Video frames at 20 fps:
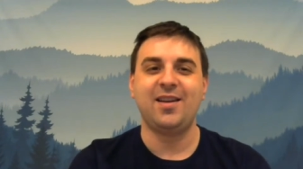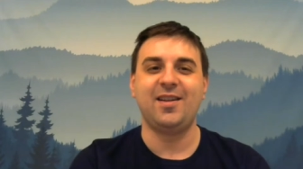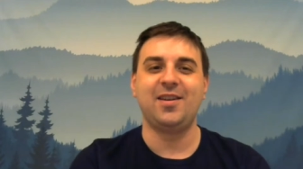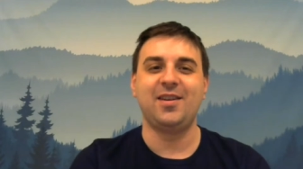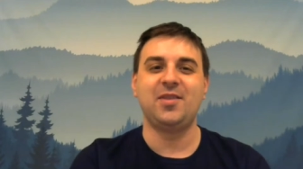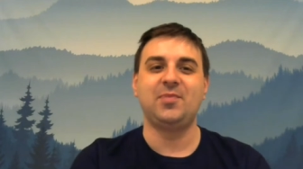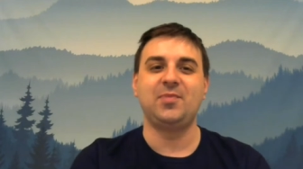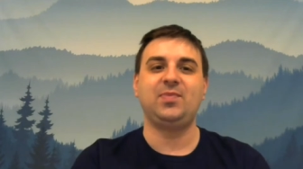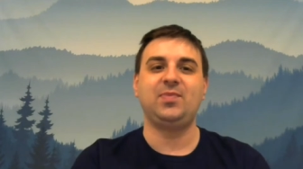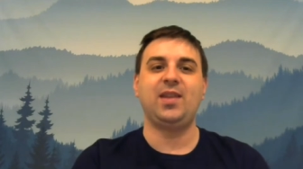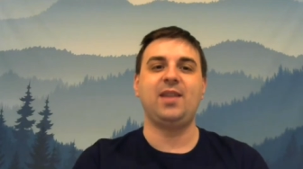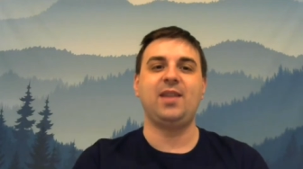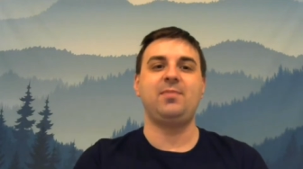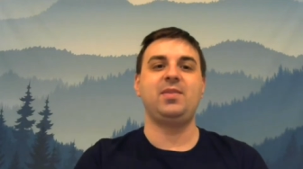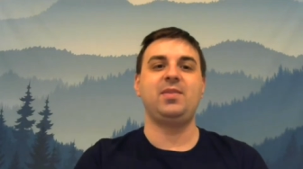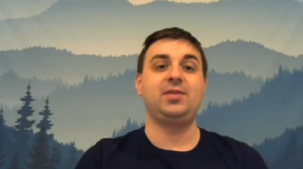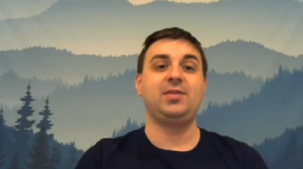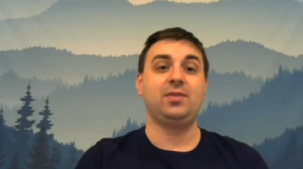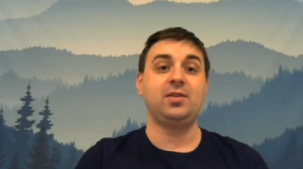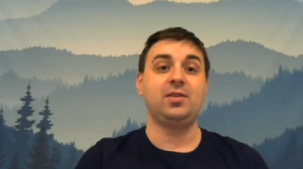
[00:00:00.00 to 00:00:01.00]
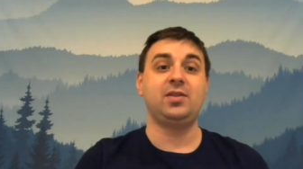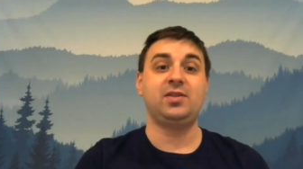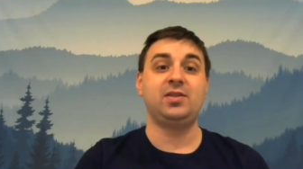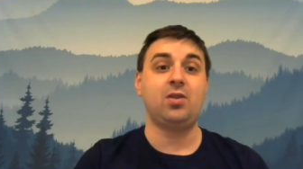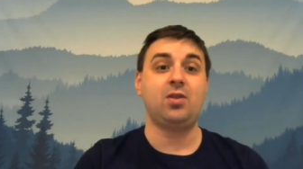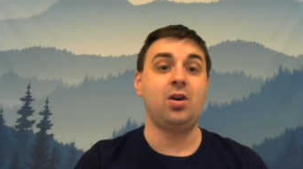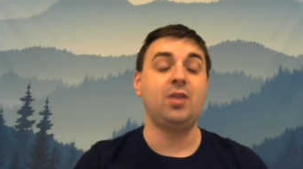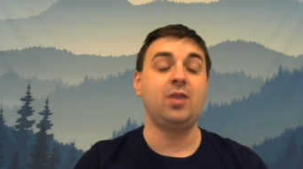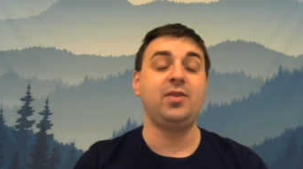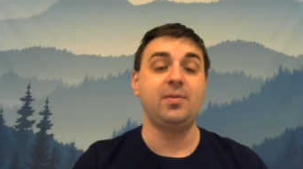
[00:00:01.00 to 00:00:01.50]
um, I basically
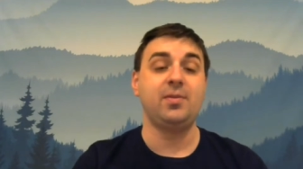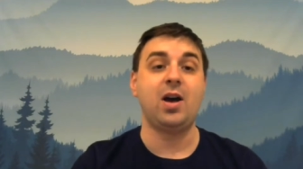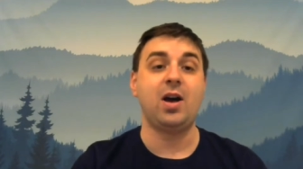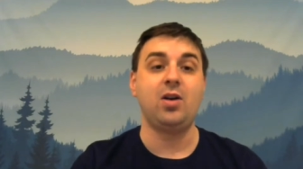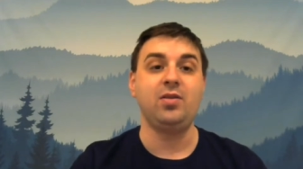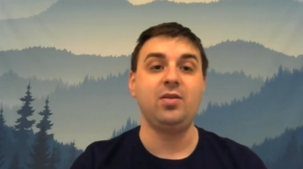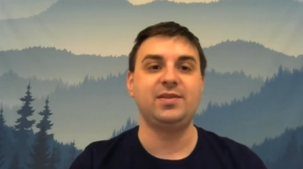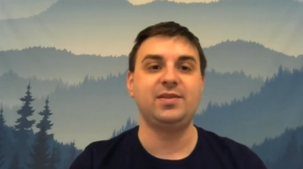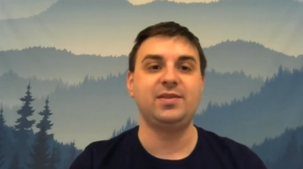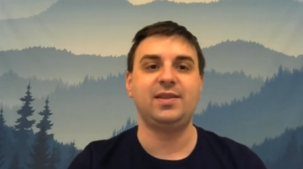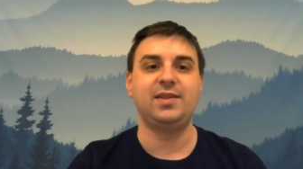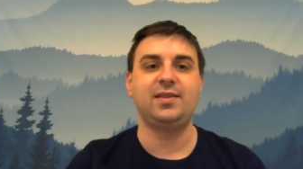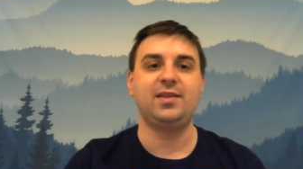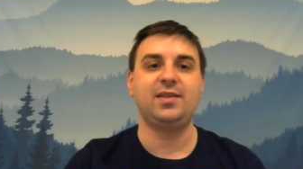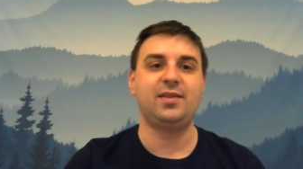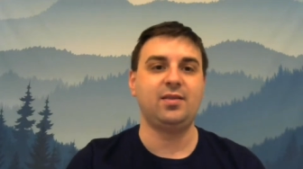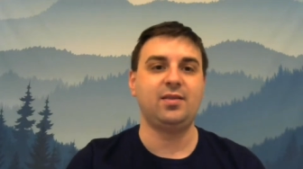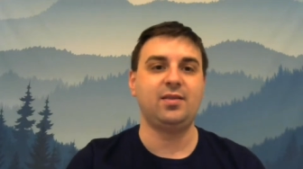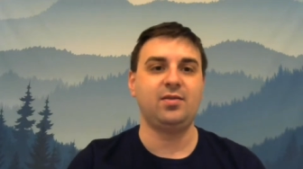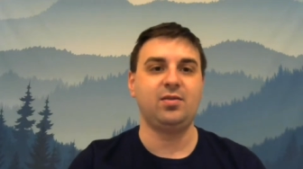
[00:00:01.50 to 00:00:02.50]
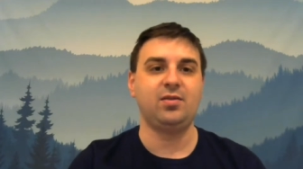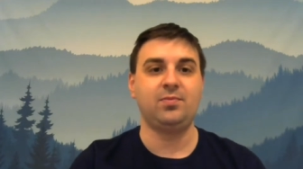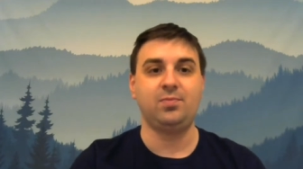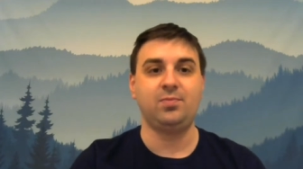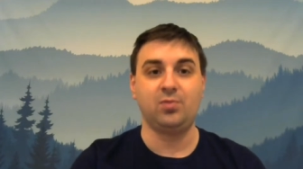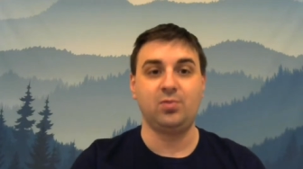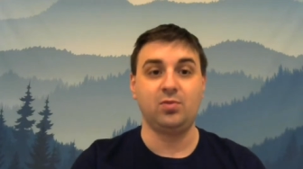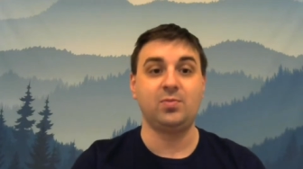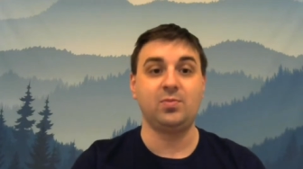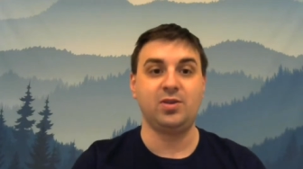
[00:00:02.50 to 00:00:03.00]
just called them out and said they're
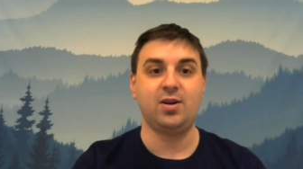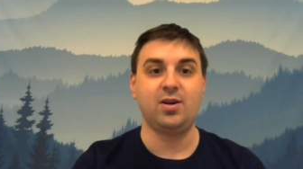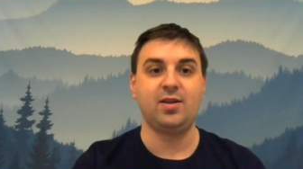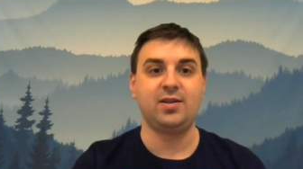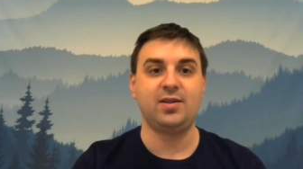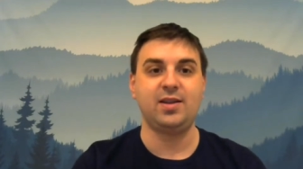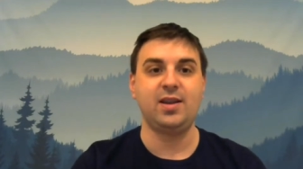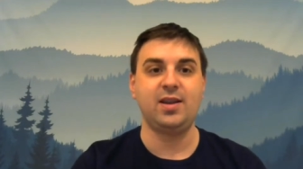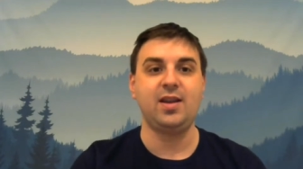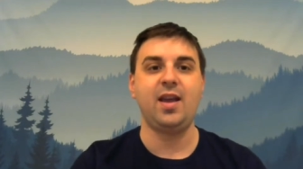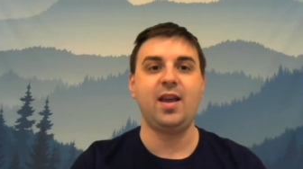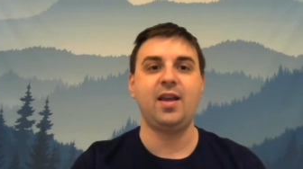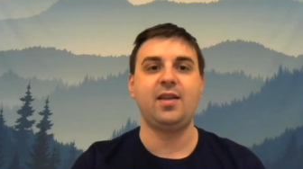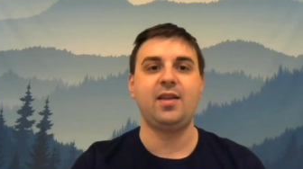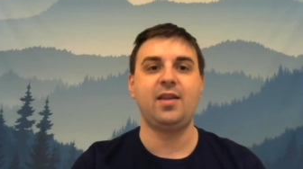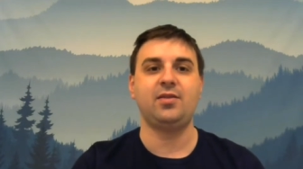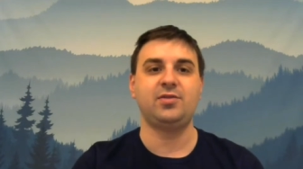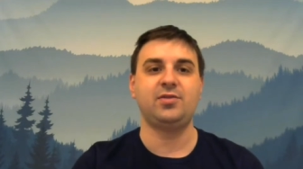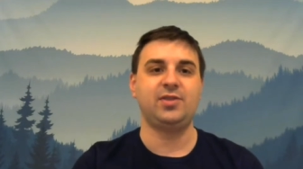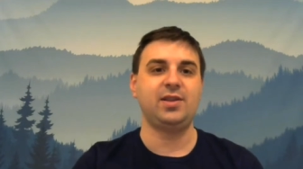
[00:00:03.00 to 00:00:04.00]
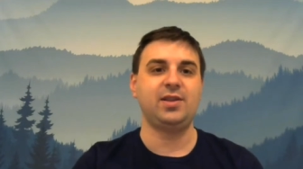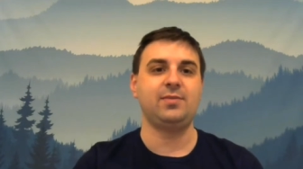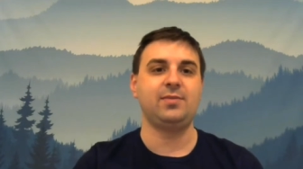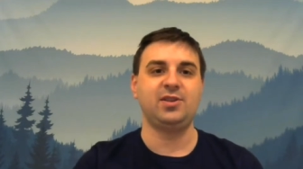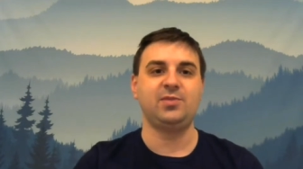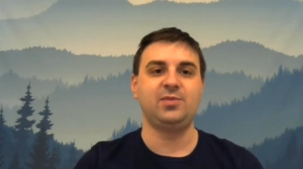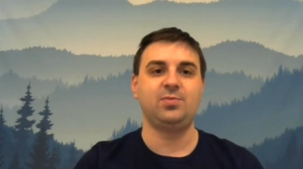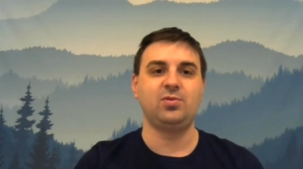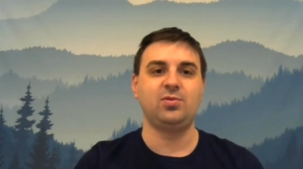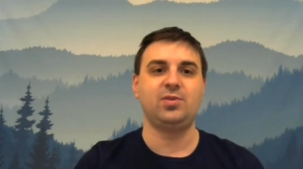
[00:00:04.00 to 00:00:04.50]
bull malarkey, and their
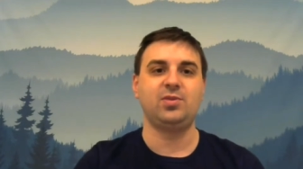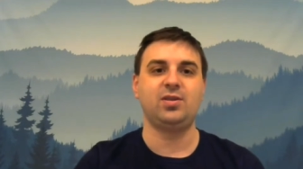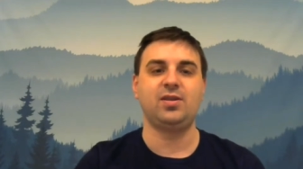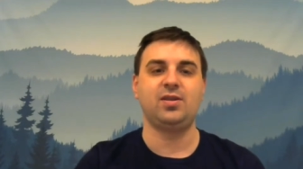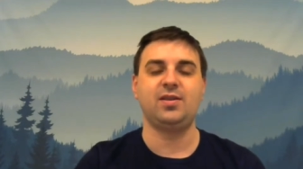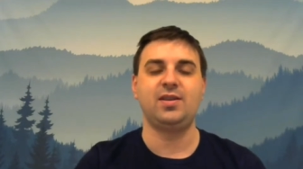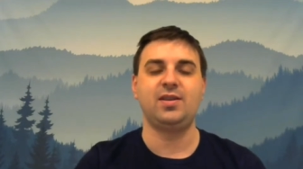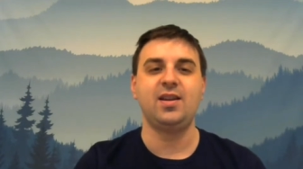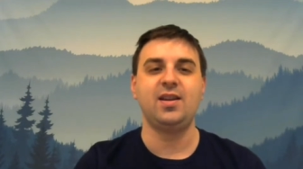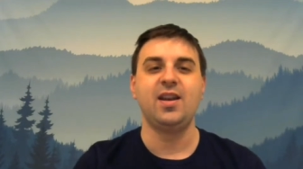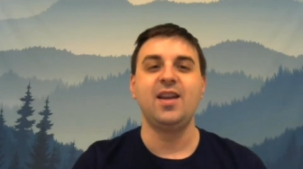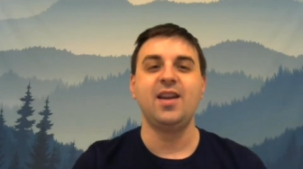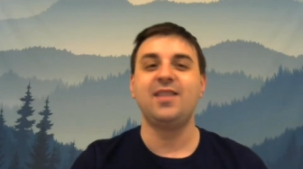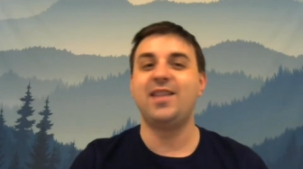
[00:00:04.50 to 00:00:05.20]
statement is bull malarkey.